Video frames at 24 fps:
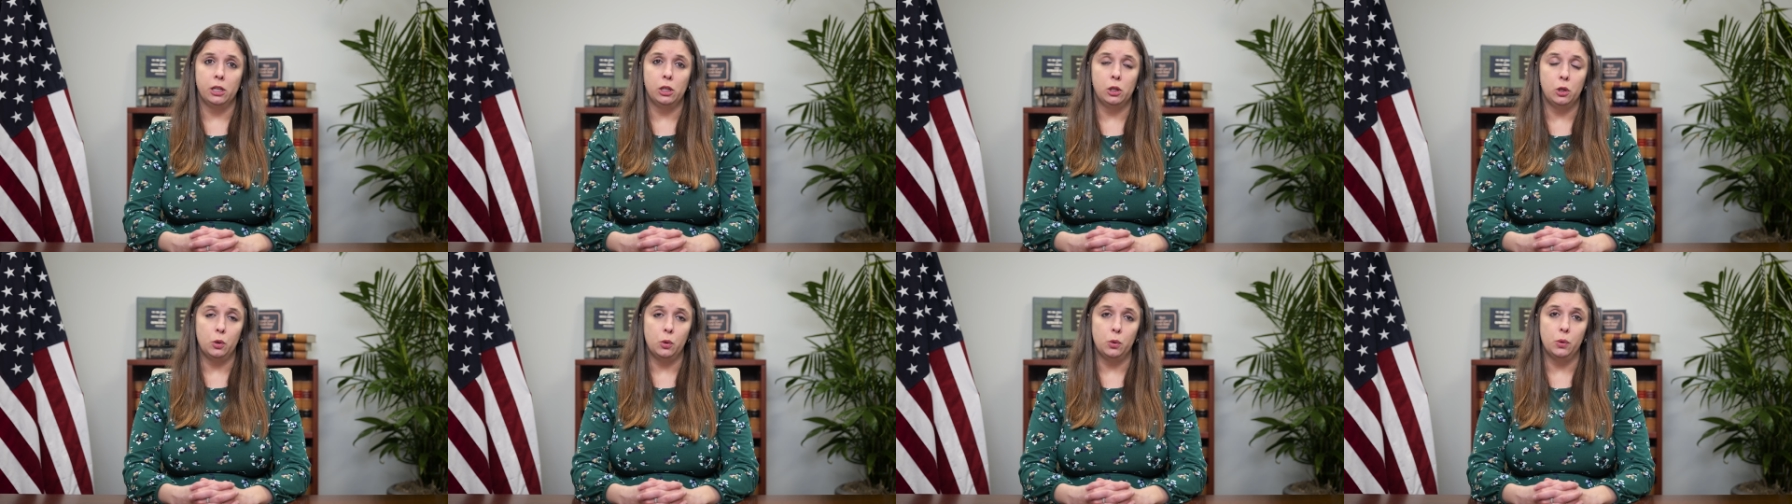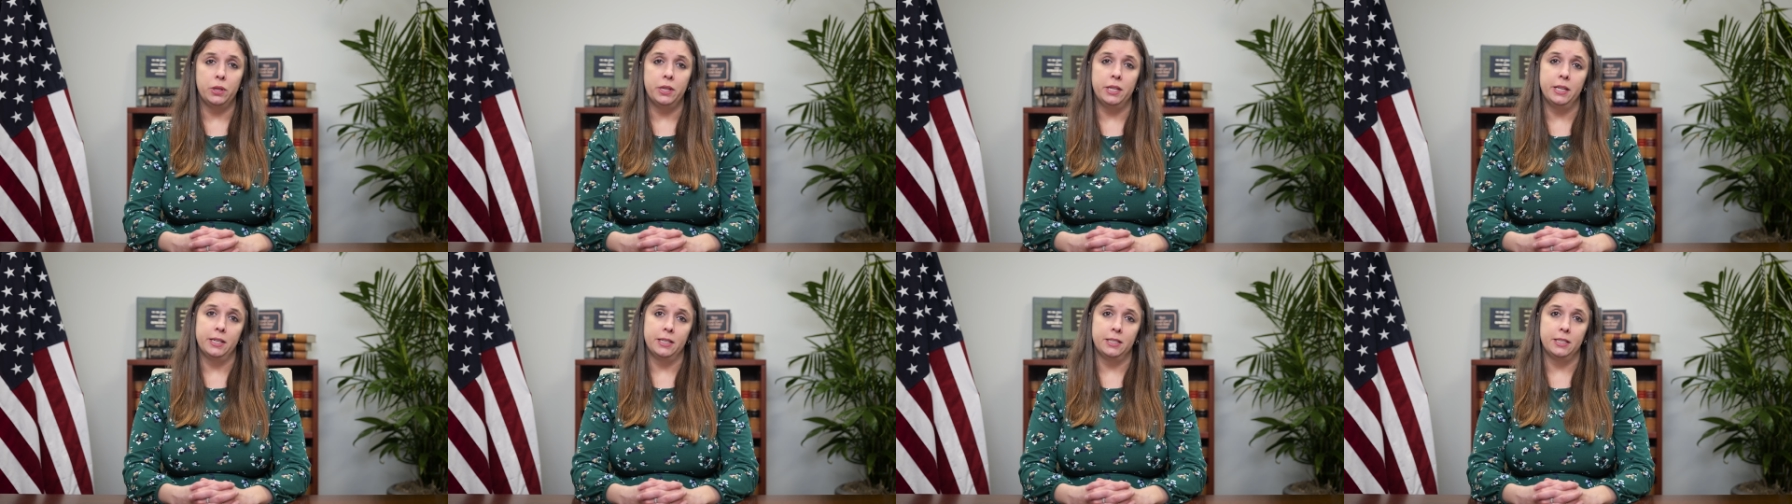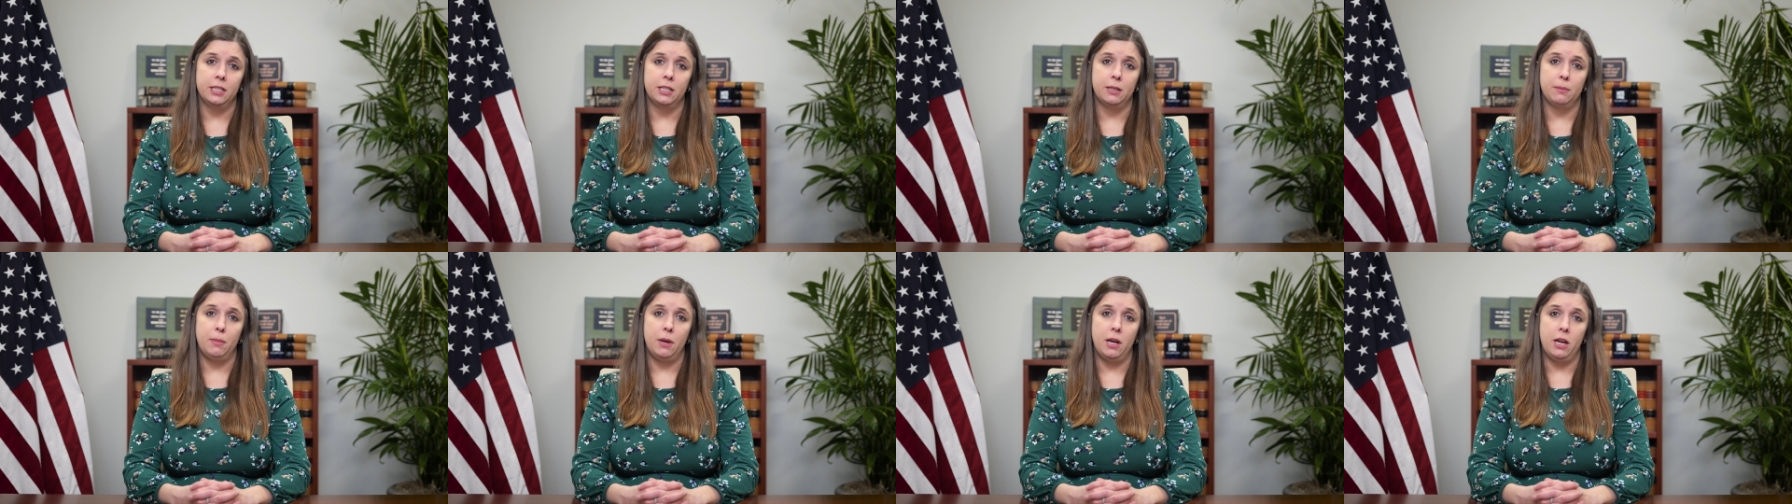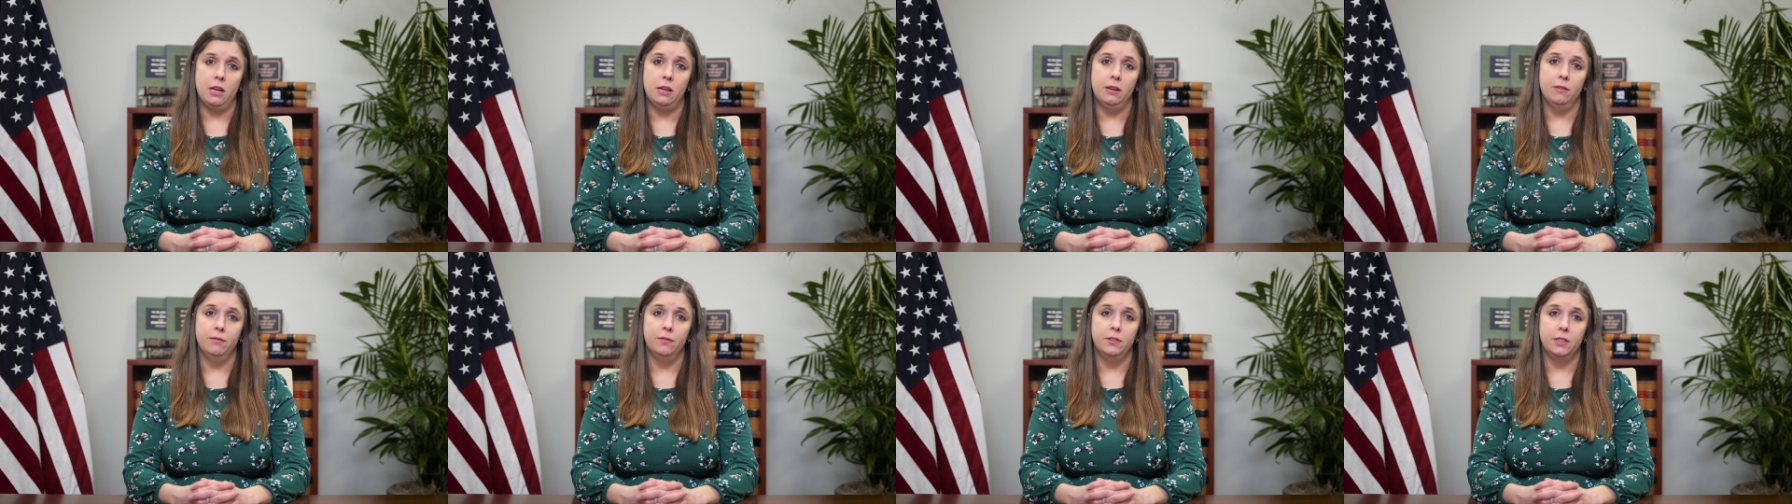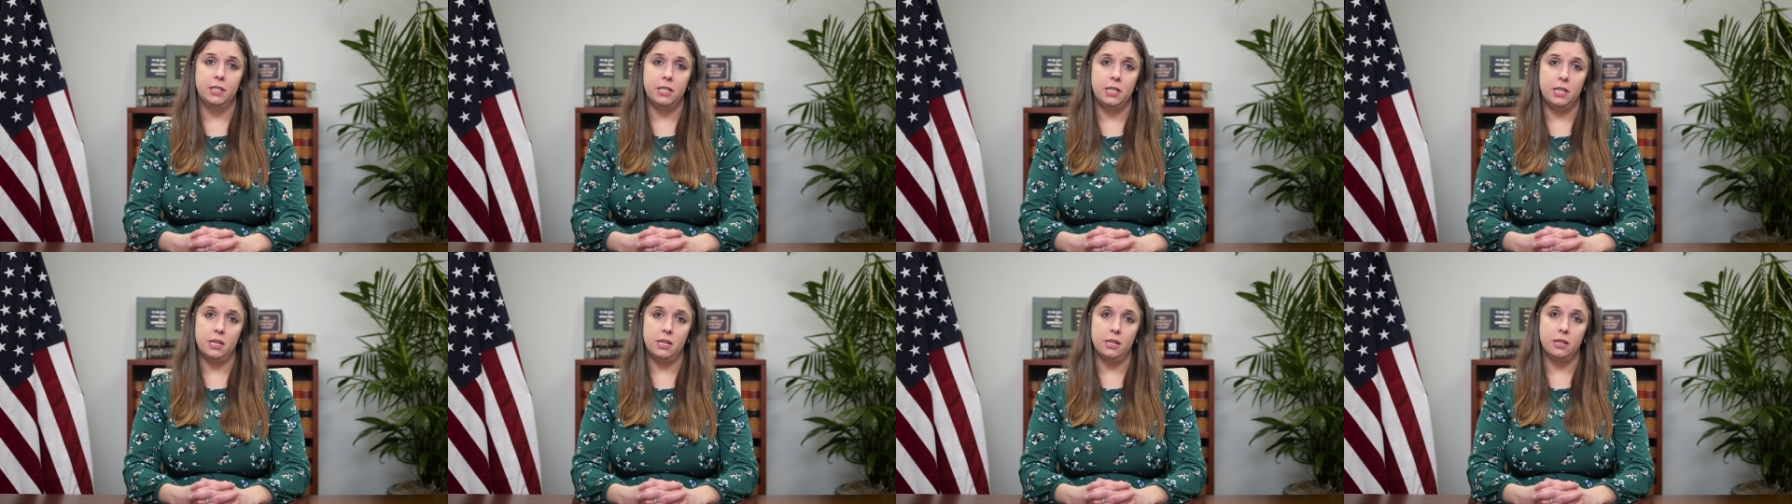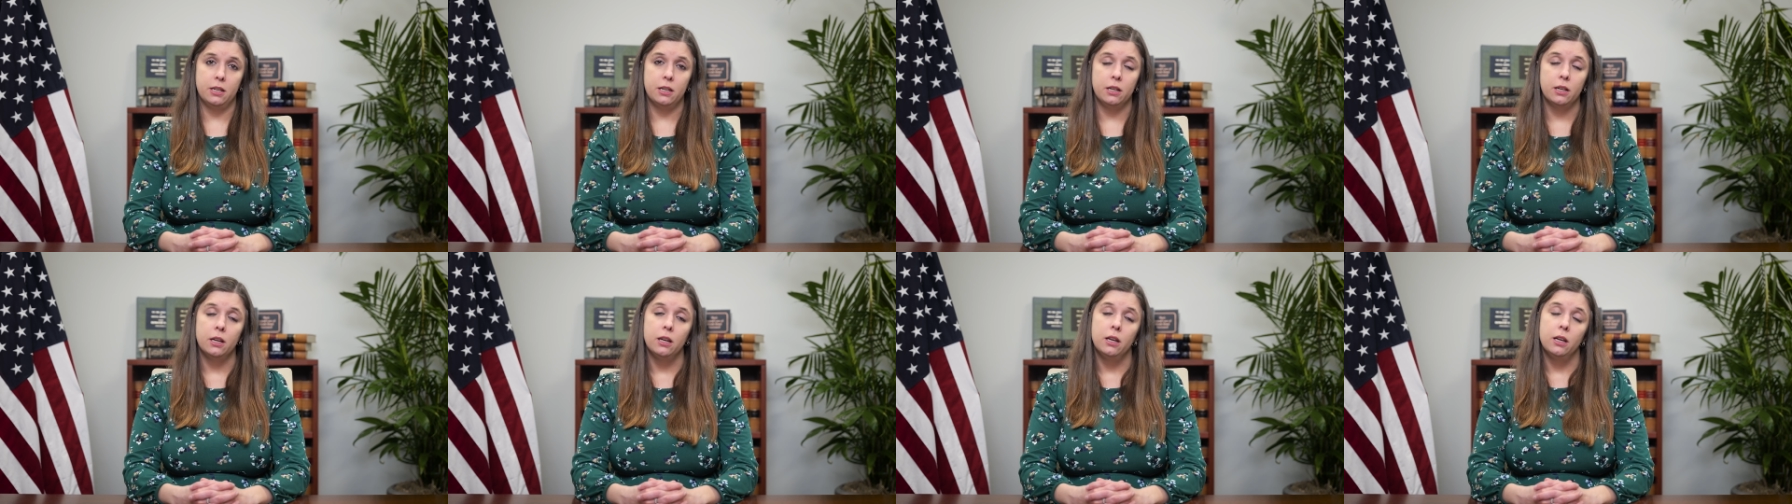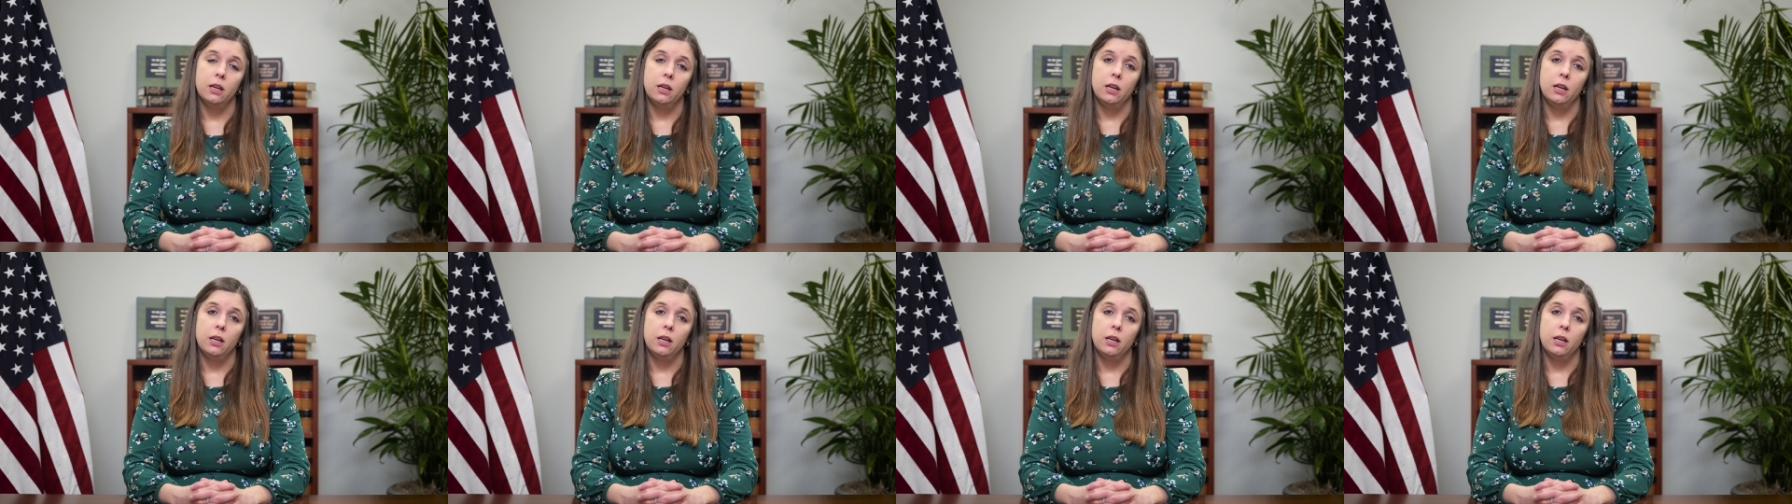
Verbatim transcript: include things like pain and fatigue.